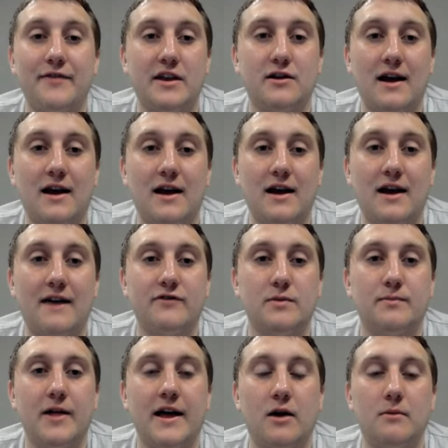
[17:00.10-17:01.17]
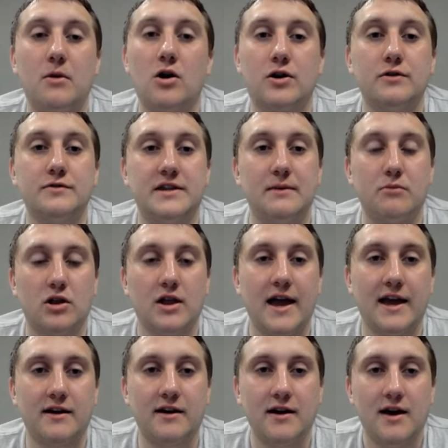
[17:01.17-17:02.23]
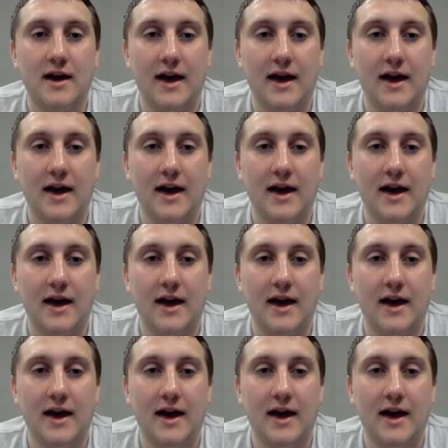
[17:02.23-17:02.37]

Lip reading: out. And then you're having to play on Marco Timberlake